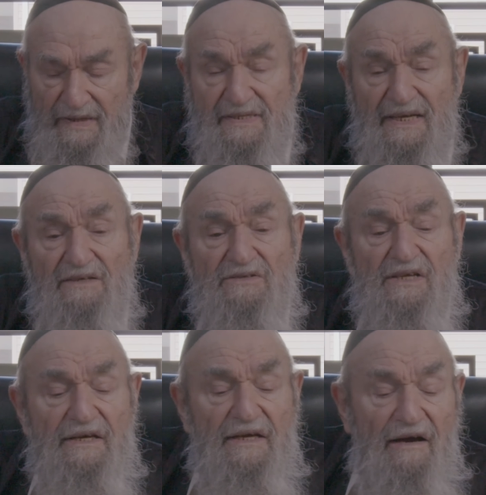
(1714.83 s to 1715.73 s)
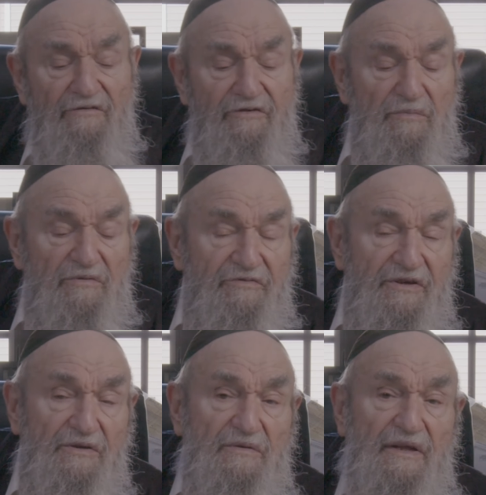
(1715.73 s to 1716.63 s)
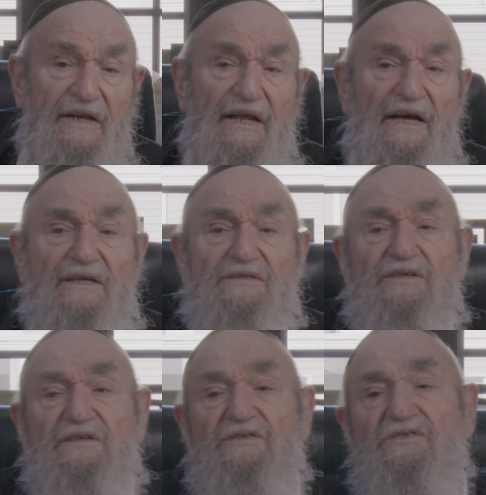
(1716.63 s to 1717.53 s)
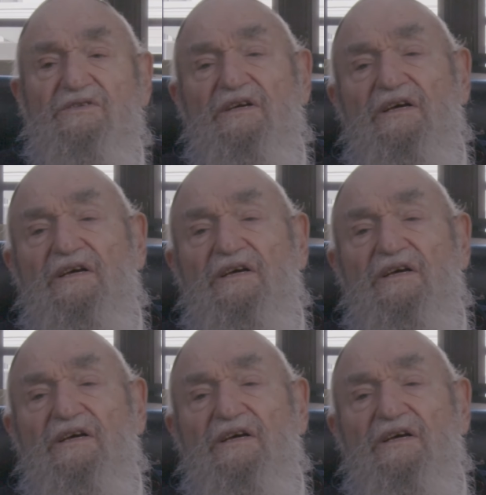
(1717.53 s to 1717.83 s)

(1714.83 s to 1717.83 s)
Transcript: It sounds like Avram Avinu then has this